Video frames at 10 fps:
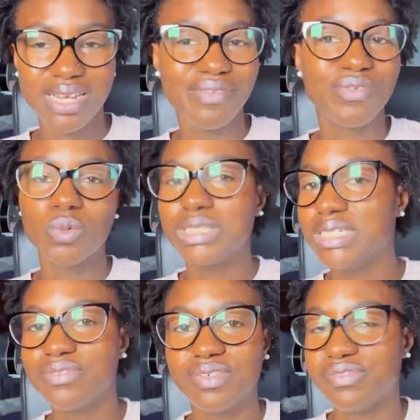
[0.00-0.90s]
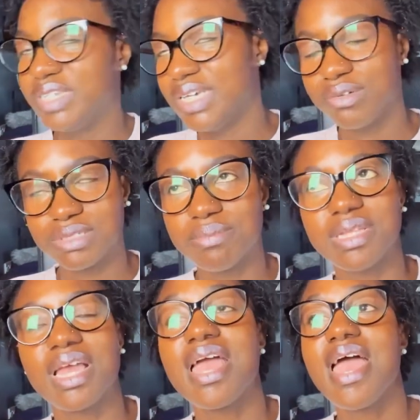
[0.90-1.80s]
14, 15 or
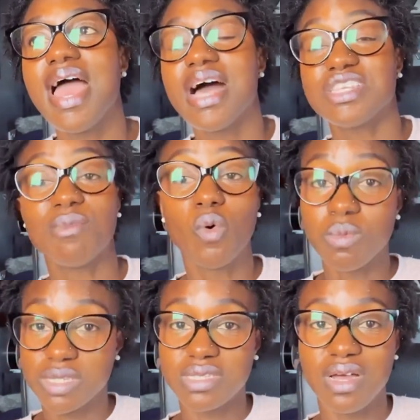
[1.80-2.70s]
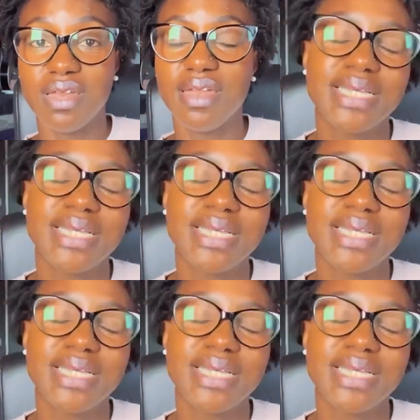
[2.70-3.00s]
something, so I'm almost done.